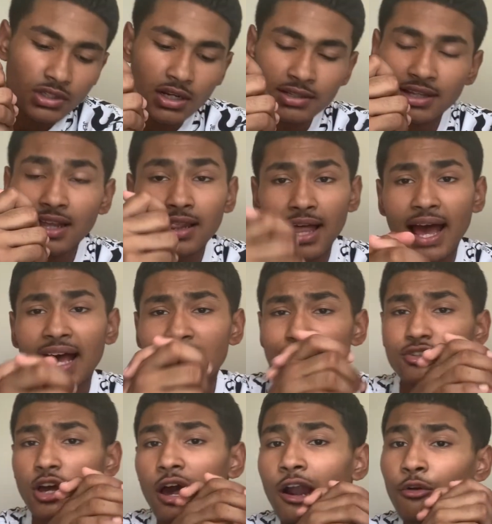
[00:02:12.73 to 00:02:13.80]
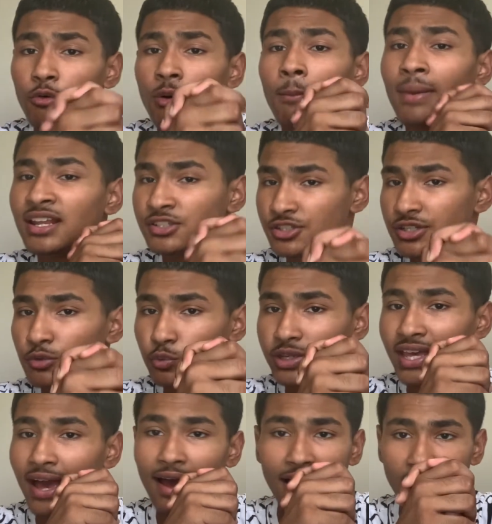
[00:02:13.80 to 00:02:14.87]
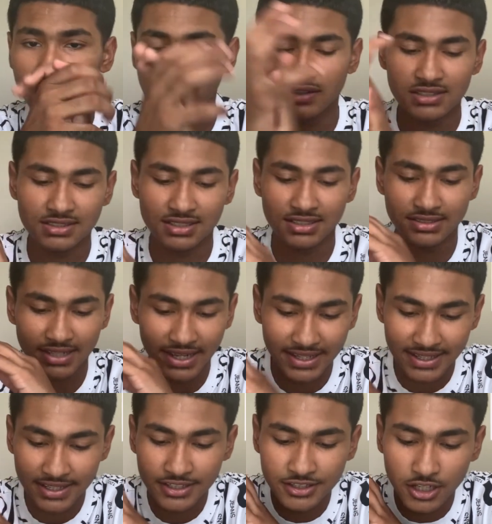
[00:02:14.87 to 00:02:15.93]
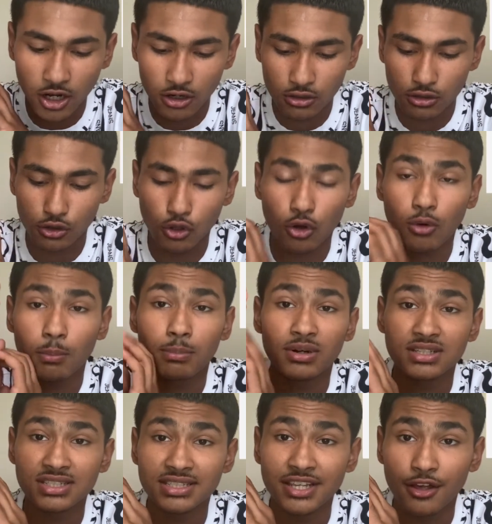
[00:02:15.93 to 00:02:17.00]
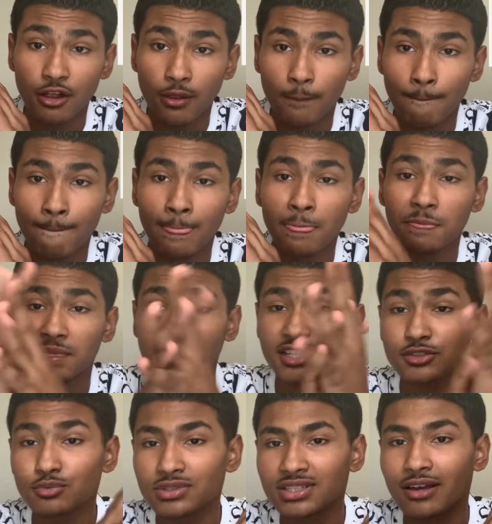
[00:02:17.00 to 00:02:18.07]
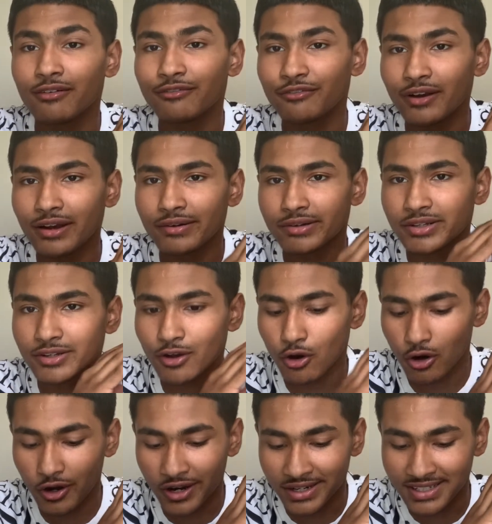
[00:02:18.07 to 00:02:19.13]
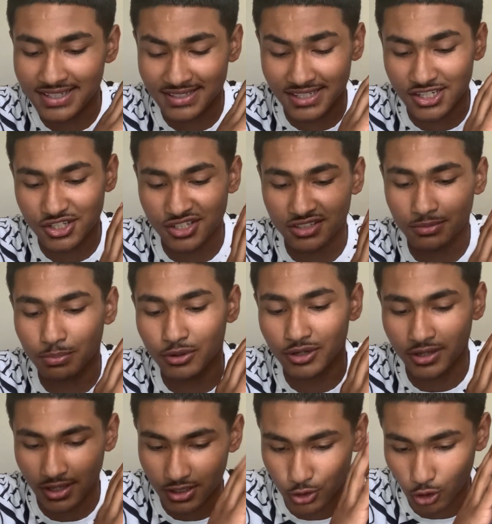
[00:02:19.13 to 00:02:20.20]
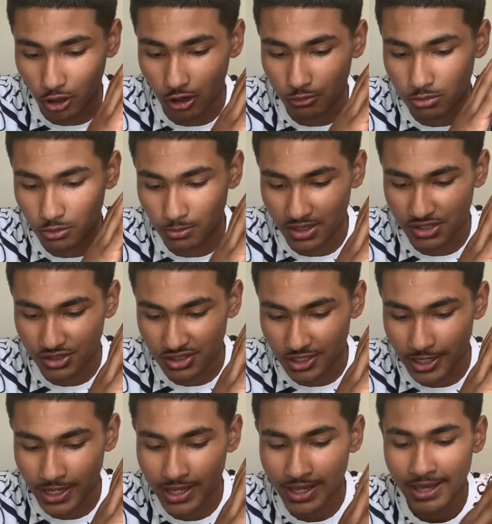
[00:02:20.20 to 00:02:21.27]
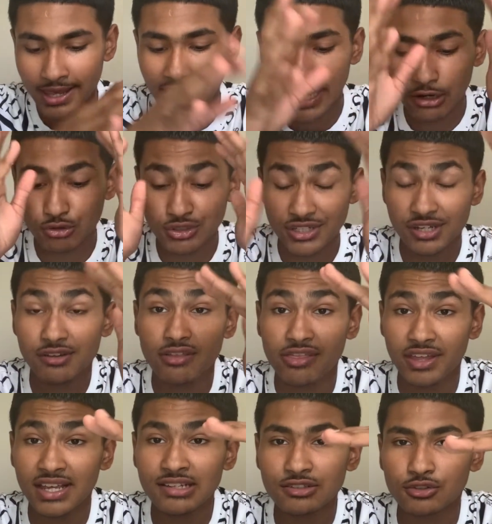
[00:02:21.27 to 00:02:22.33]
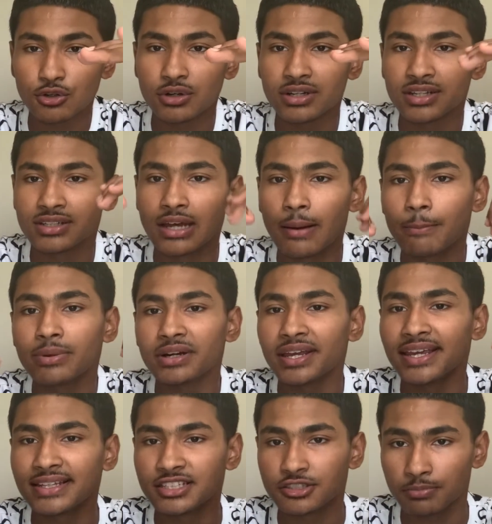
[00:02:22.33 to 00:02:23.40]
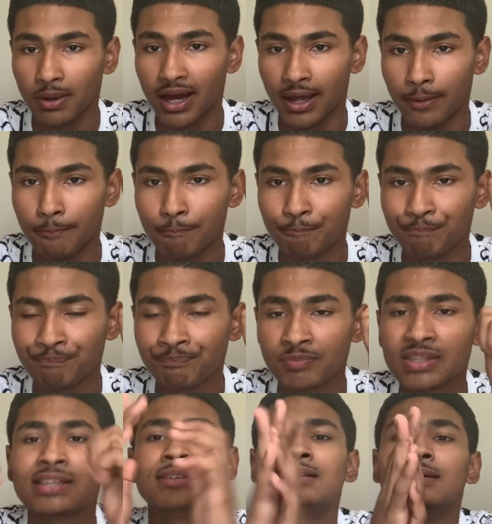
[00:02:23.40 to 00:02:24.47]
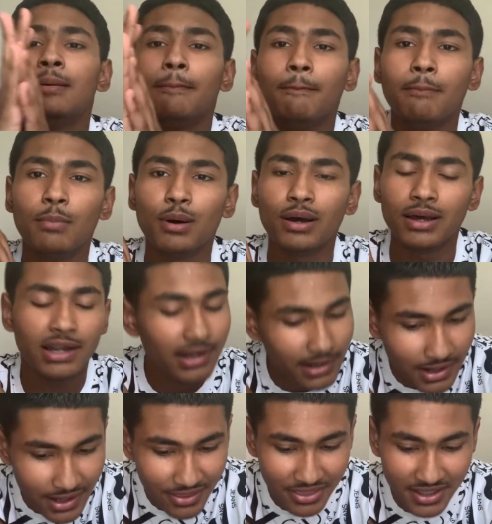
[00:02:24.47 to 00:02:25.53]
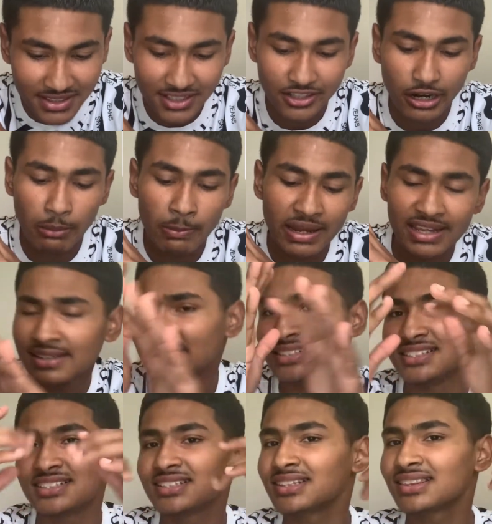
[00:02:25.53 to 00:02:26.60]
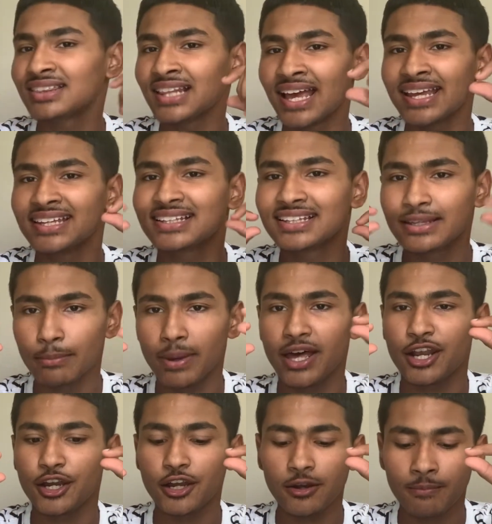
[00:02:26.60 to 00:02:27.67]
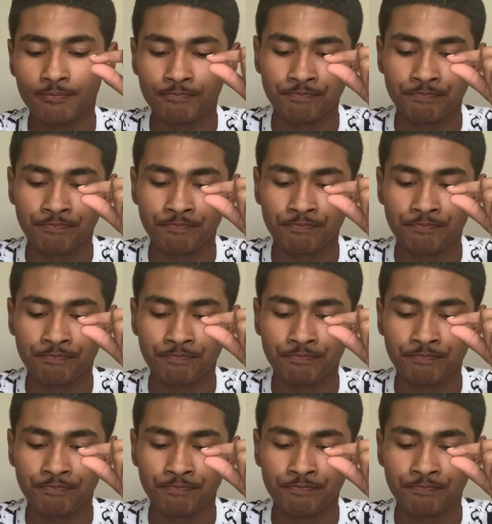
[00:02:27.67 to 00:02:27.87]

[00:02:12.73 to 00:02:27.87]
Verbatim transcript: the last honorable mention we have is the Nike Dunk Low Brazil. This was a very hard decision to put as an honorable mention. It was either this or the number 8 spot. But I think the number 8 is just slightly better.